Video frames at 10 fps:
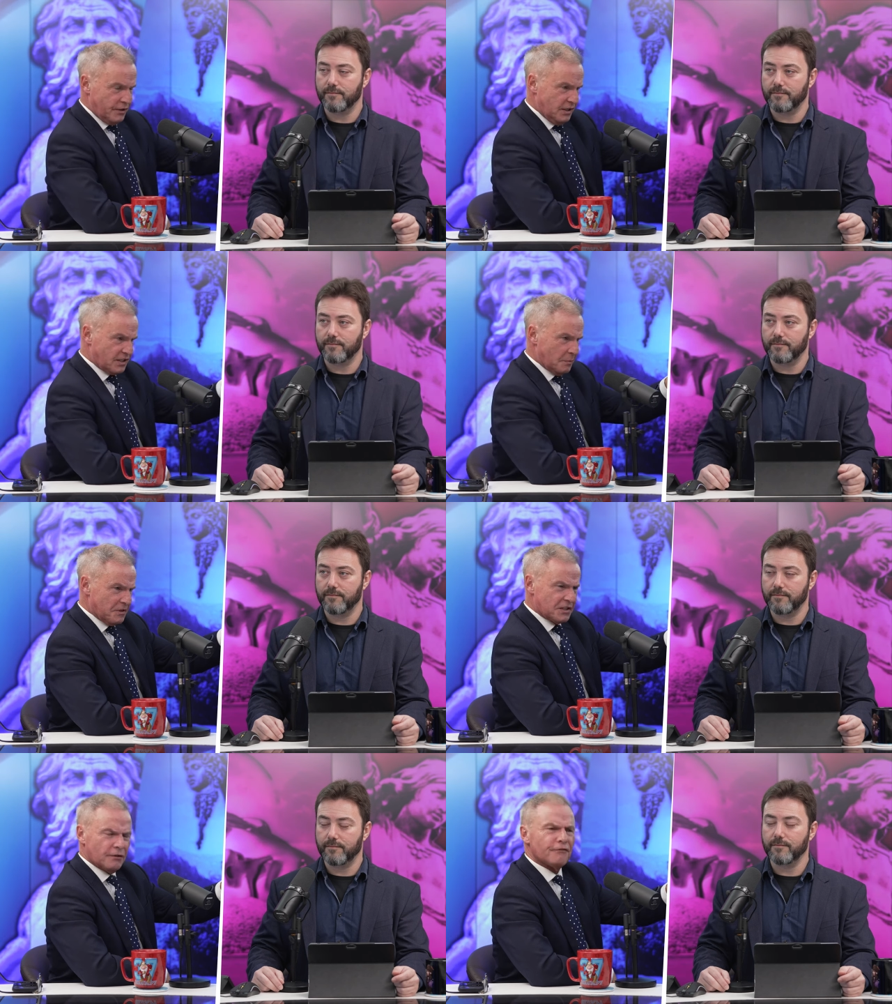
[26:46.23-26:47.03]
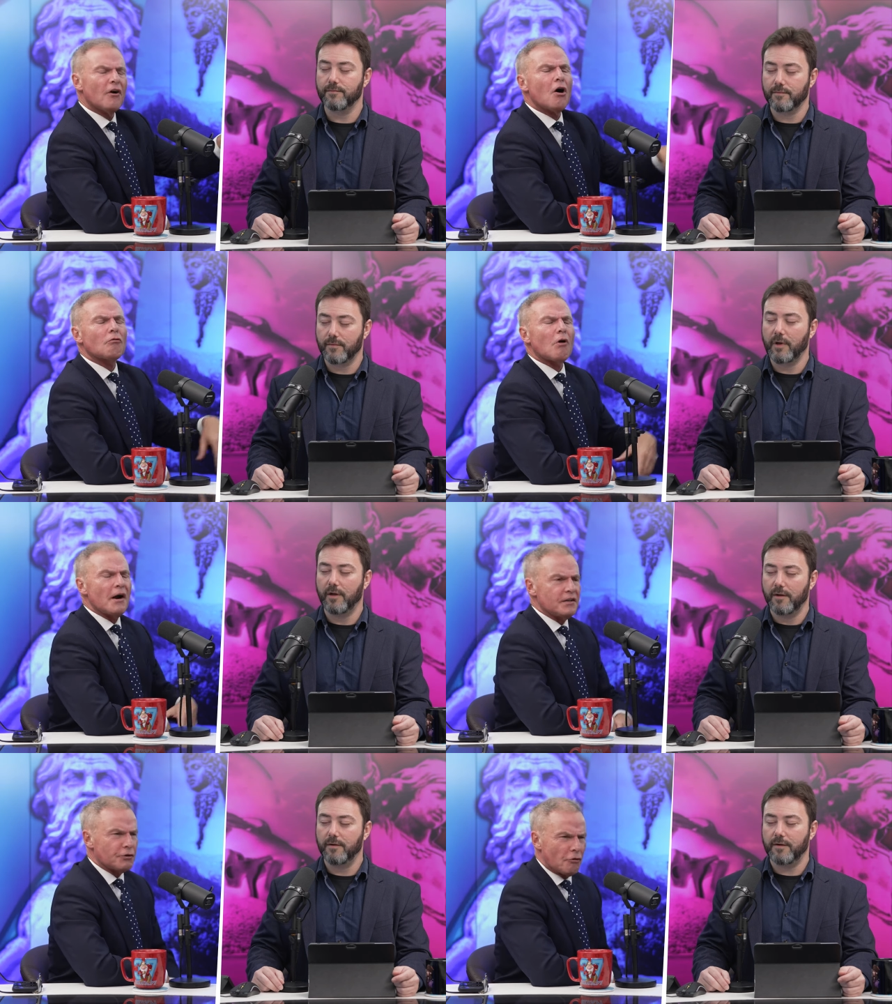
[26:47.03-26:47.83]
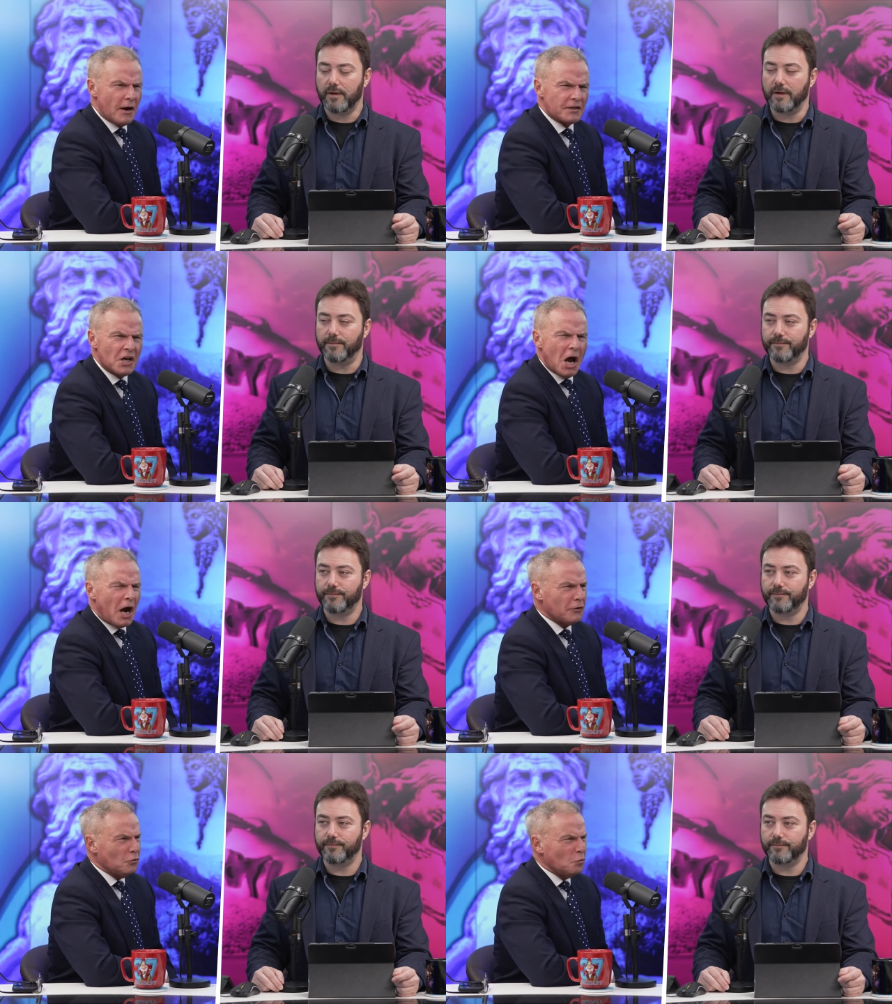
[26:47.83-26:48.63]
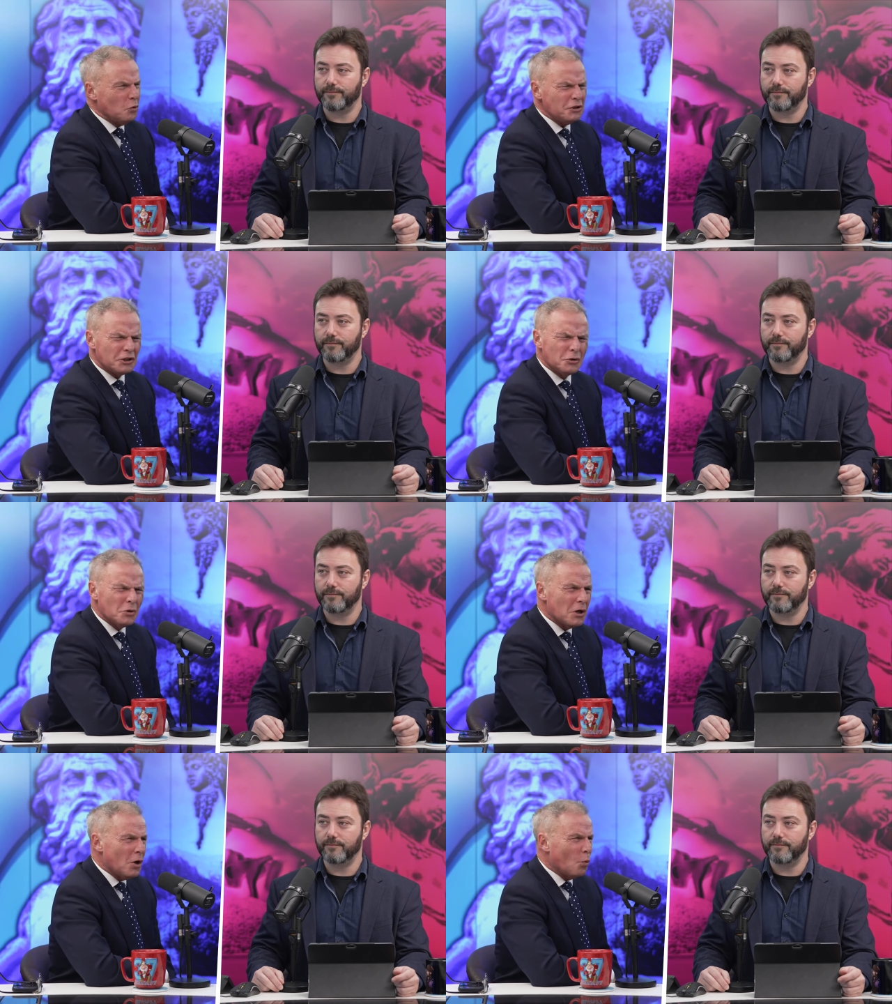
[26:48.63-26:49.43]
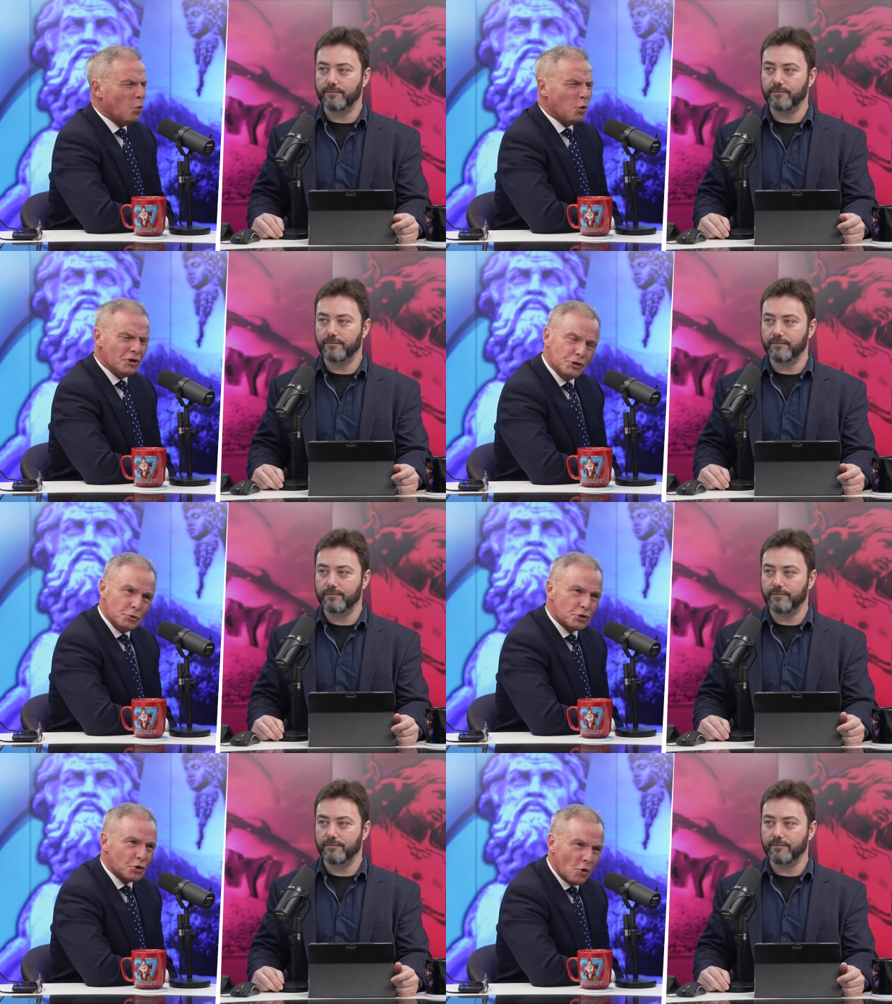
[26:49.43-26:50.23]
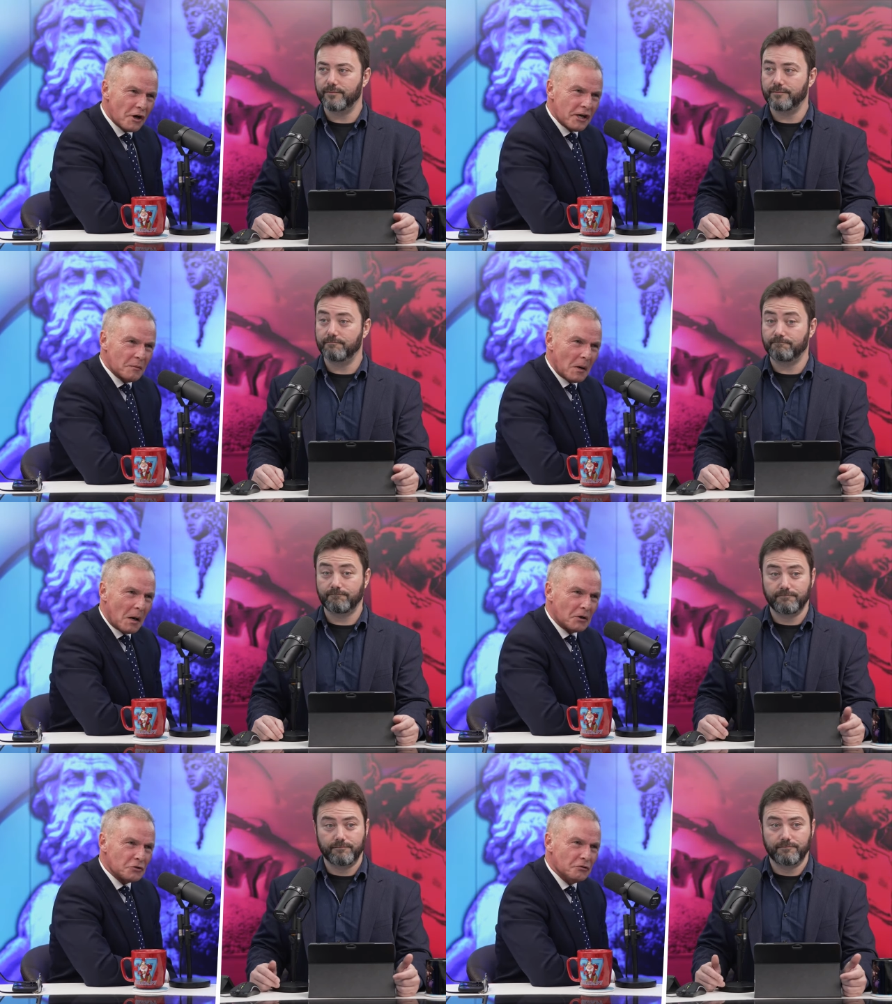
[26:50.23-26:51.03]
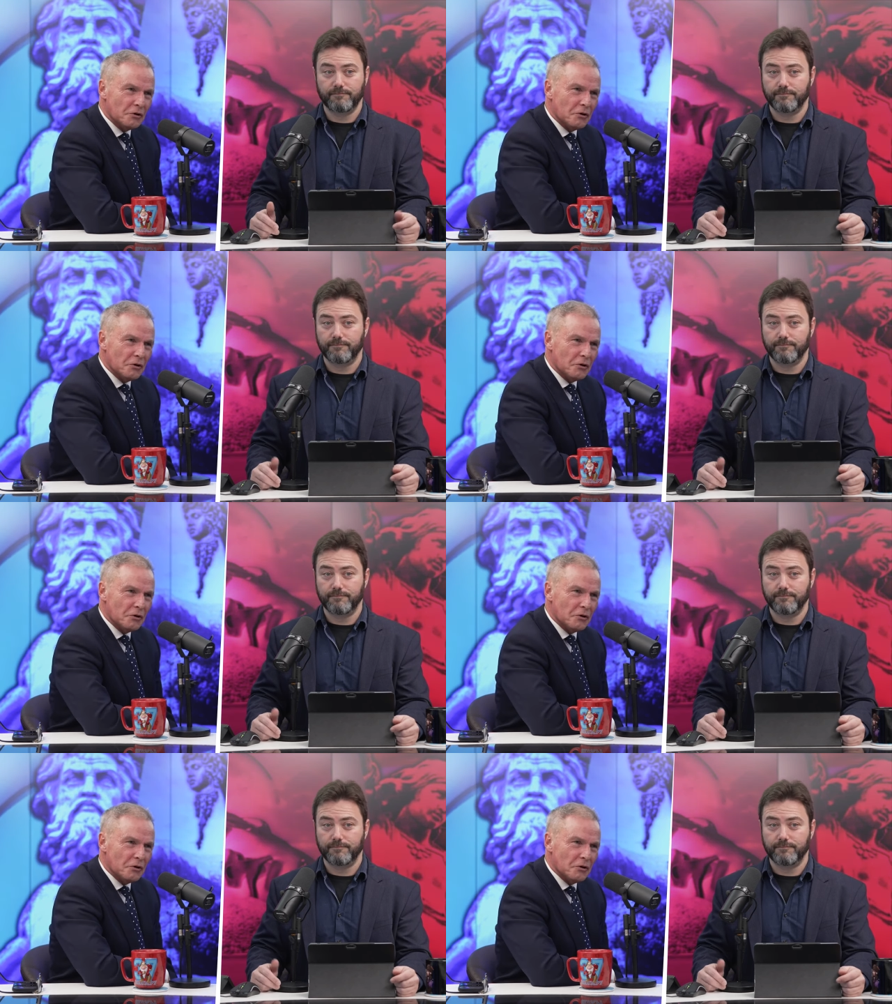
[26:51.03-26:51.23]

Speaker 1: the Islamist and far right threat, I thought, what are you, what are you talking about? You